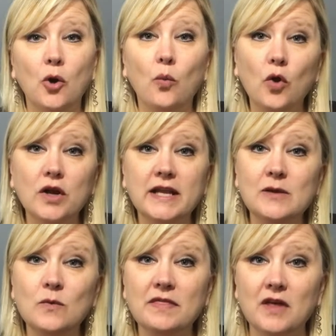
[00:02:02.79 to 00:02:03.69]

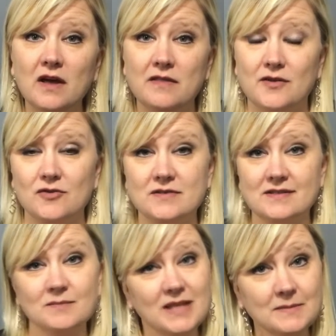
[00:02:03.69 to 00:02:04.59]
working with others.
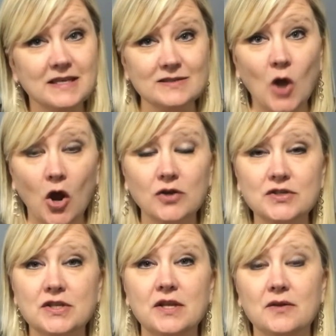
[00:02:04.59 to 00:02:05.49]
Sometimes that's hard
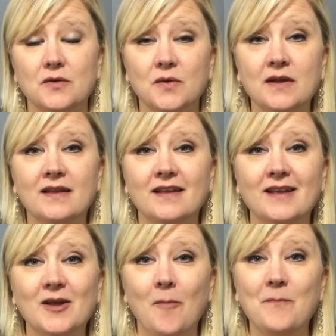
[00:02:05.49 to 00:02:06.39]
to do.
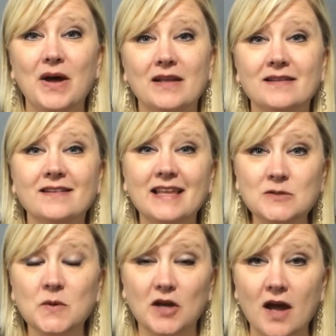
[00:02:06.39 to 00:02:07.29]
But
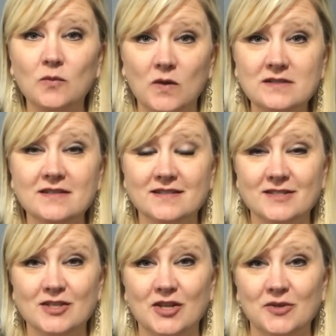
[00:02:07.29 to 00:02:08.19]
that's what God wants us
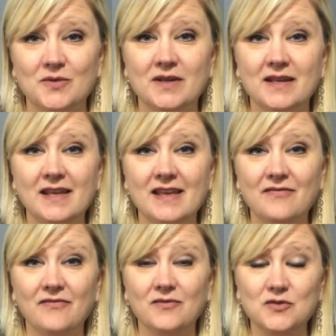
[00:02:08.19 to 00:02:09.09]
to do,
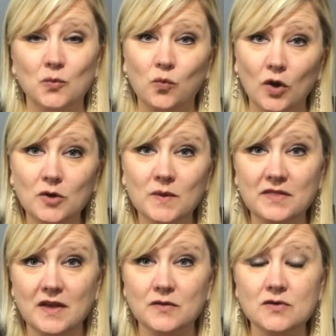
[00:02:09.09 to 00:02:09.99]
if to work with
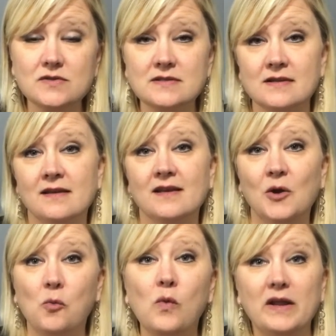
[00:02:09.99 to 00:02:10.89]
others
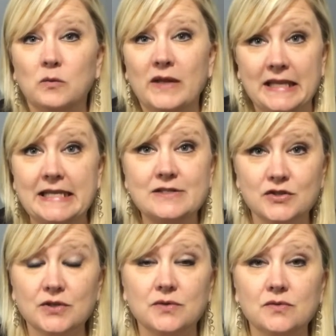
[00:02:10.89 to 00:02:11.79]
when we need
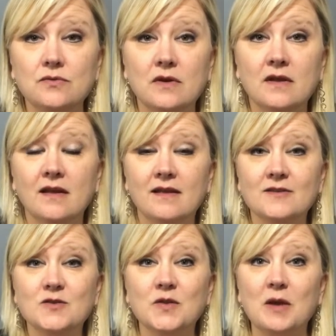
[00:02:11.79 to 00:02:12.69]
to,
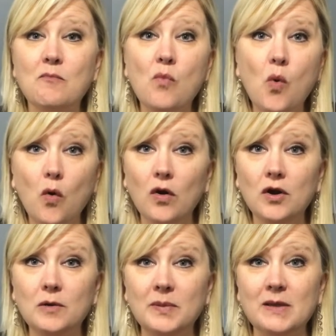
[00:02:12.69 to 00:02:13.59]
so that
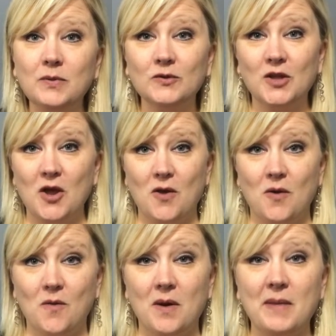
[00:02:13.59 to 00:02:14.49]
more people
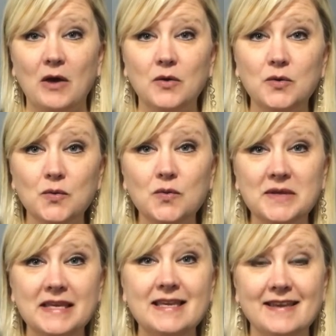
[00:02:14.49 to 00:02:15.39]
know about who
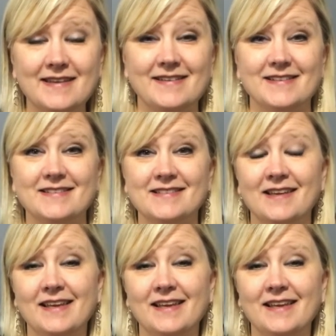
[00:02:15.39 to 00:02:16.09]
He is